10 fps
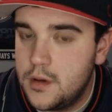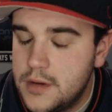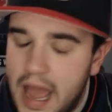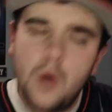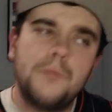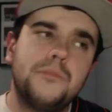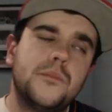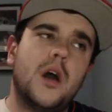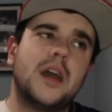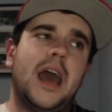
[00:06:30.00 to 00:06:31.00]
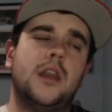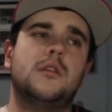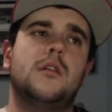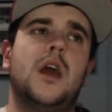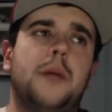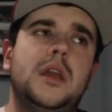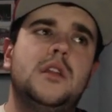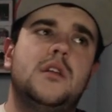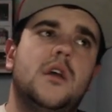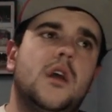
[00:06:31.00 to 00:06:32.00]
Now, again, I
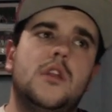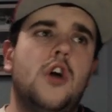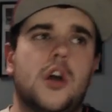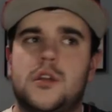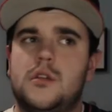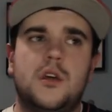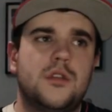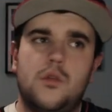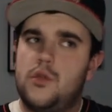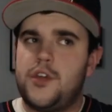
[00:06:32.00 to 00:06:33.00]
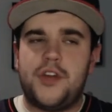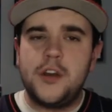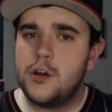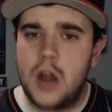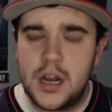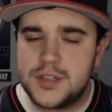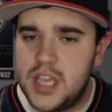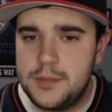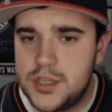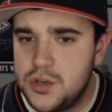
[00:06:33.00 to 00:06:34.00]
mean, look, the Thunder are not a
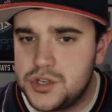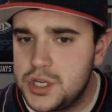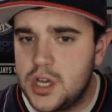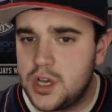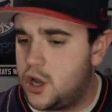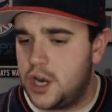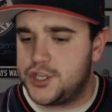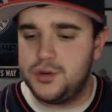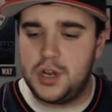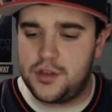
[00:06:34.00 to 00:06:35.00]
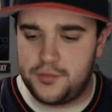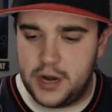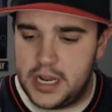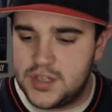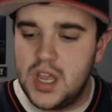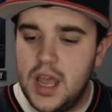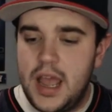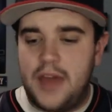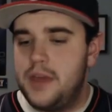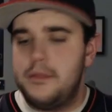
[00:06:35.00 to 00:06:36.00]
team that's usually good at shooting threes,
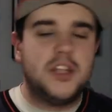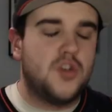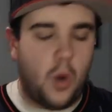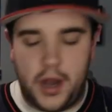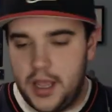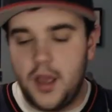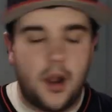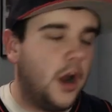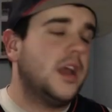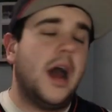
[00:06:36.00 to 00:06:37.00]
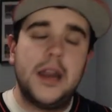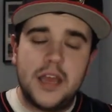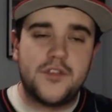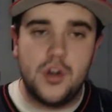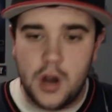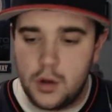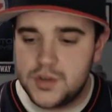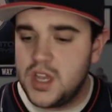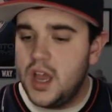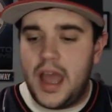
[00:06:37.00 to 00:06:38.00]
and they made 20. All right, you got to give
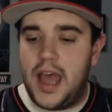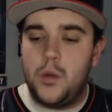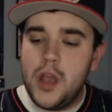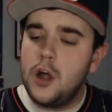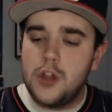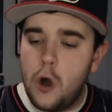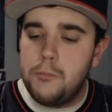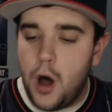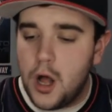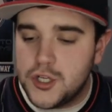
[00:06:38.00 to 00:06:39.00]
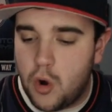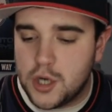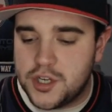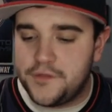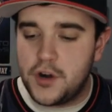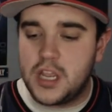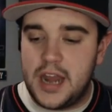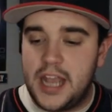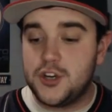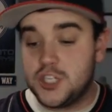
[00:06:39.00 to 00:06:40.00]
kudos. And we all know Paul George is a freak in
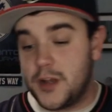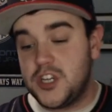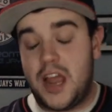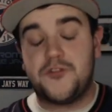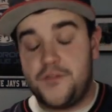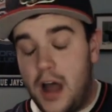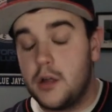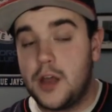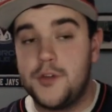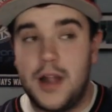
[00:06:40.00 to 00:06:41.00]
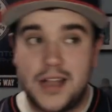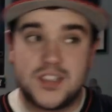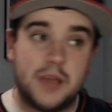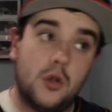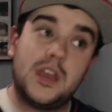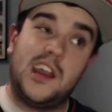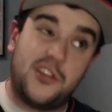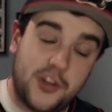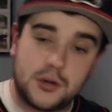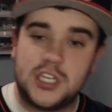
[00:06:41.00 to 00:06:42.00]
nature, and especially after fouling out the last game and only getting
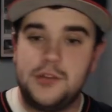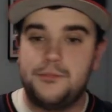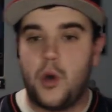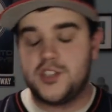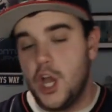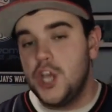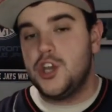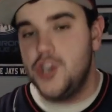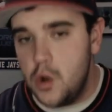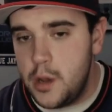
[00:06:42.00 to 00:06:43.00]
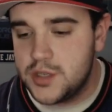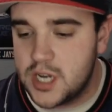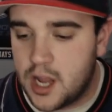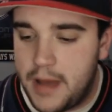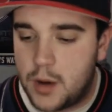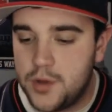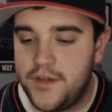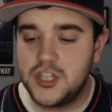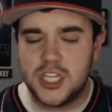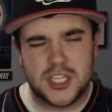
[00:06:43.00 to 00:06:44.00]
13 points, you knew he was going to come back with
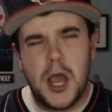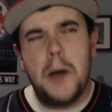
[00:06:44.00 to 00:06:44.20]
vengeance.